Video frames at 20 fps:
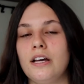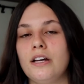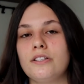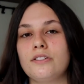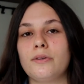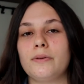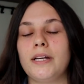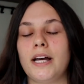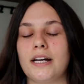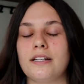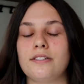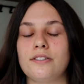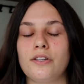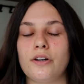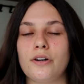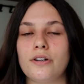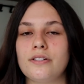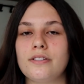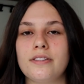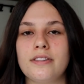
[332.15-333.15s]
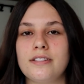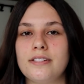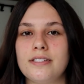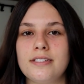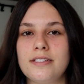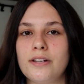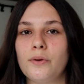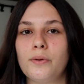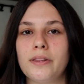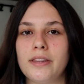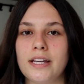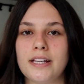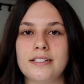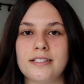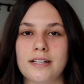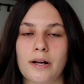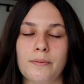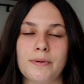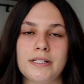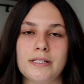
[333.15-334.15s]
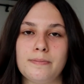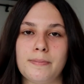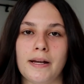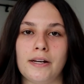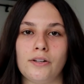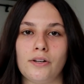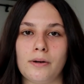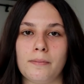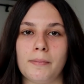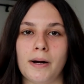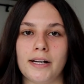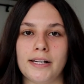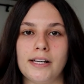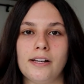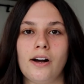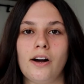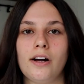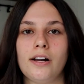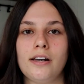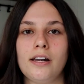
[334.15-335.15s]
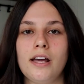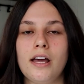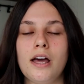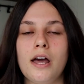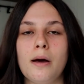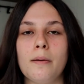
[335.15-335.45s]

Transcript: So, yes, there are still things that we spend our money on,